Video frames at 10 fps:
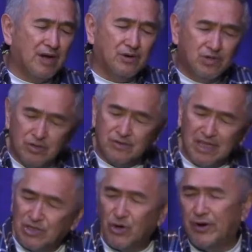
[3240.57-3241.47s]
do
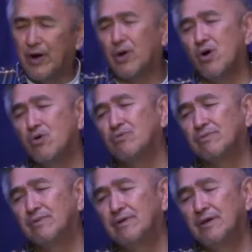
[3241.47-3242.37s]
things on our own.
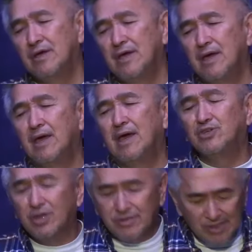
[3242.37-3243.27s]
And
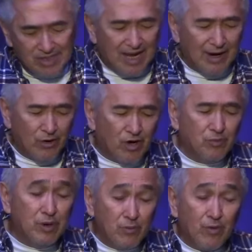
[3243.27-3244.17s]
so today, Lord,
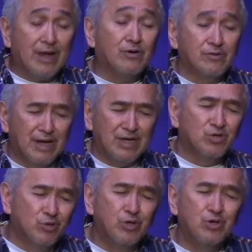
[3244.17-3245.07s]
we recognize
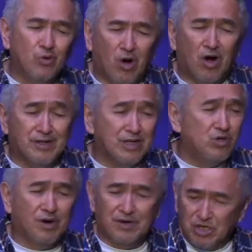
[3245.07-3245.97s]
who you are, that
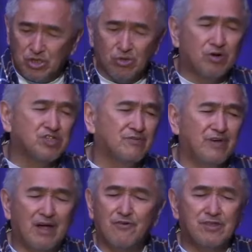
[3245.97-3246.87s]
you are the source of
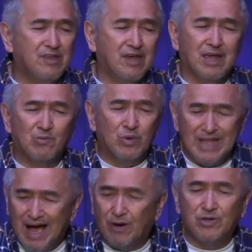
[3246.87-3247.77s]
everything, and
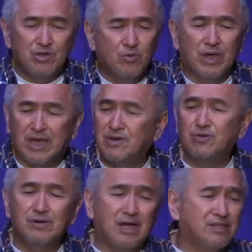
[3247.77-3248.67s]
without you, we can
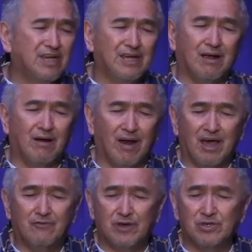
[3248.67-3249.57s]
do nothing in our
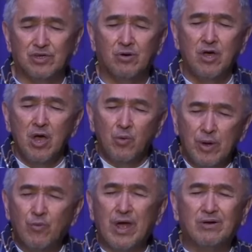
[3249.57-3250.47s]
life. And so we
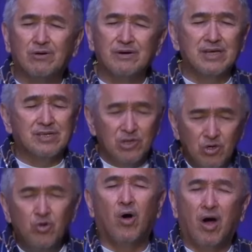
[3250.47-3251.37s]
recognize that
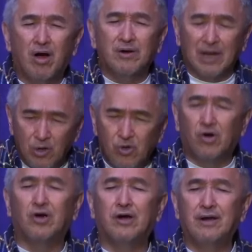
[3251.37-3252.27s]
you are the
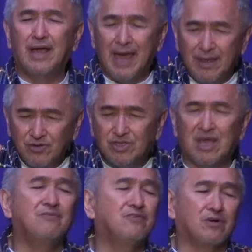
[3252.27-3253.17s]
Lord and
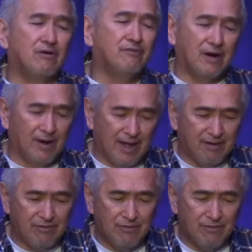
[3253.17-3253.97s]
Savior of our life.